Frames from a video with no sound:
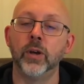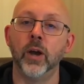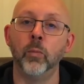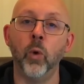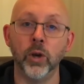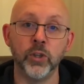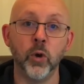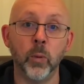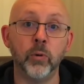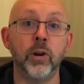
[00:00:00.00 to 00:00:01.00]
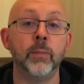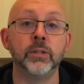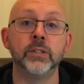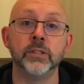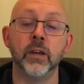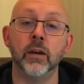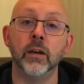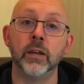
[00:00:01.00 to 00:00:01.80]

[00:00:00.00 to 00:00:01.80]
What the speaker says: what your parameters are,